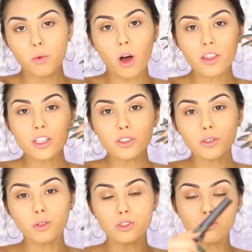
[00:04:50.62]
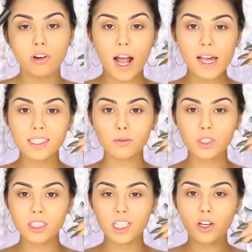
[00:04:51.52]
While the glue dries, I'm
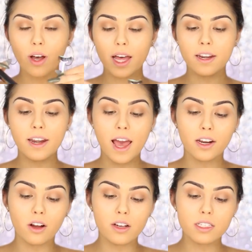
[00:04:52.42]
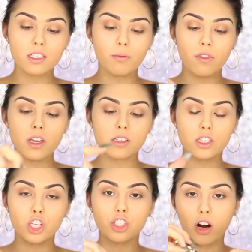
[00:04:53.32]
just gonna go ahead and add on some of
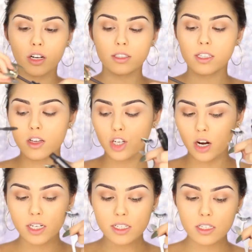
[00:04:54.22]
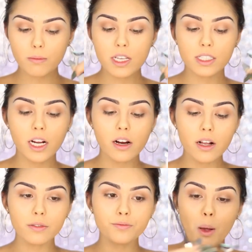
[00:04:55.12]
this Tartist
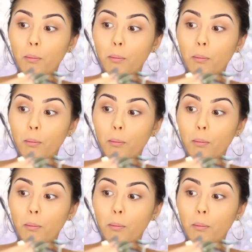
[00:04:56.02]
mascara.